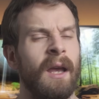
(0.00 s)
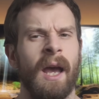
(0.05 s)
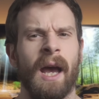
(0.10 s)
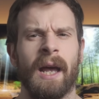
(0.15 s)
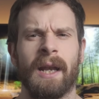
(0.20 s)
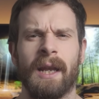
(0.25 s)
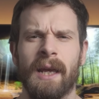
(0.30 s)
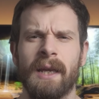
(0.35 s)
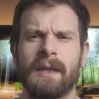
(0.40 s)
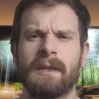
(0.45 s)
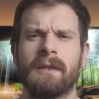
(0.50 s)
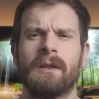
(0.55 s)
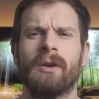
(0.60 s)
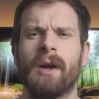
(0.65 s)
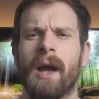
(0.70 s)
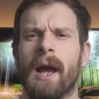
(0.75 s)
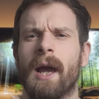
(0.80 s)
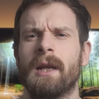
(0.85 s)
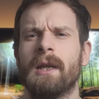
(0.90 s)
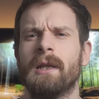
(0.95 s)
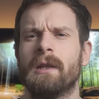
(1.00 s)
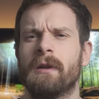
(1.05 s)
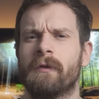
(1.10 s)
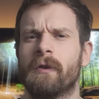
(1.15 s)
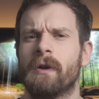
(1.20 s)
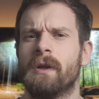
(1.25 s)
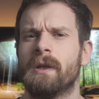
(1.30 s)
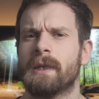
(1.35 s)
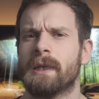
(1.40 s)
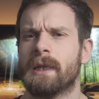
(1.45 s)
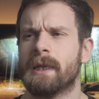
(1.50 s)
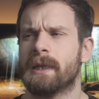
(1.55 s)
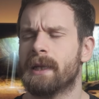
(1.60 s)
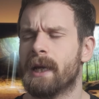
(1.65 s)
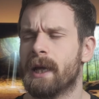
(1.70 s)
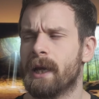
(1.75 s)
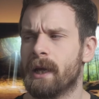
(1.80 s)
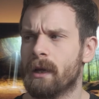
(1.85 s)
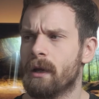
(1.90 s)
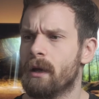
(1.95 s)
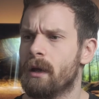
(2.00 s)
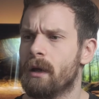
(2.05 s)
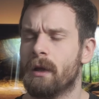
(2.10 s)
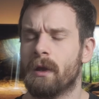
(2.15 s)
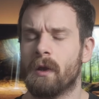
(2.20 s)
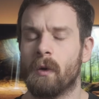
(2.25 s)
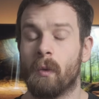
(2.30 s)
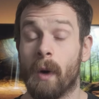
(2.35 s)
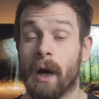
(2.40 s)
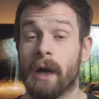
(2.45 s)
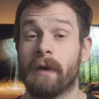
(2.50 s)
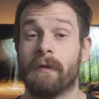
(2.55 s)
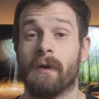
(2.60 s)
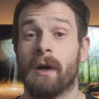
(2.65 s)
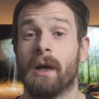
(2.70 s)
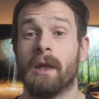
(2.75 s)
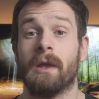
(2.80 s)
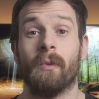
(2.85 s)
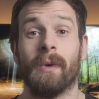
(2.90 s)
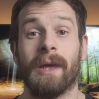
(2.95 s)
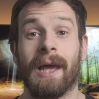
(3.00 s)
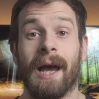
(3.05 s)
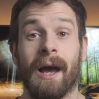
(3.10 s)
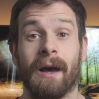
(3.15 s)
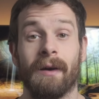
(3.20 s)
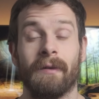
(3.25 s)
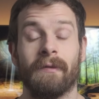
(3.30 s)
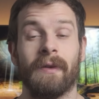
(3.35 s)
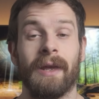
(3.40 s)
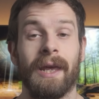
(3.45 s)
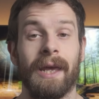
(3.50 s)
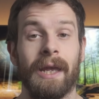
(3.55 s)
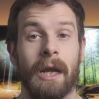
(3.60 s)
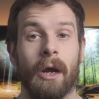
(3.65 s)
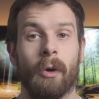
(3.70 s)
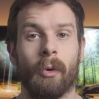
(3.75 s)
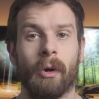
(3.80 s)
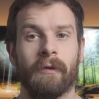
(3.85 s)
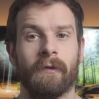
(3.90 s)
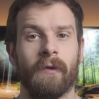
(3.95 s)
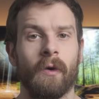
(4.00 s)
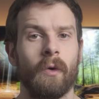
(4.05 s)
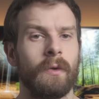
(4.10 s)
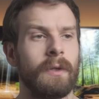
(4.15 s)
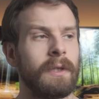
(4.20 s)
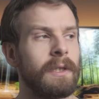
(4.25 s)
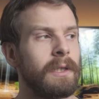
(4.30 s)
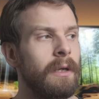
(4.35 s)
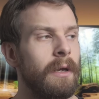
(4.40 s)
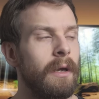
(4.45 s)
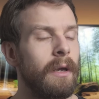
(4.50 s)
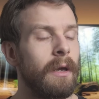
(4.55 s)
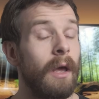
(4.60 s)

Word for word: And is there any difference to say the Wi-Fi that we have in our phones?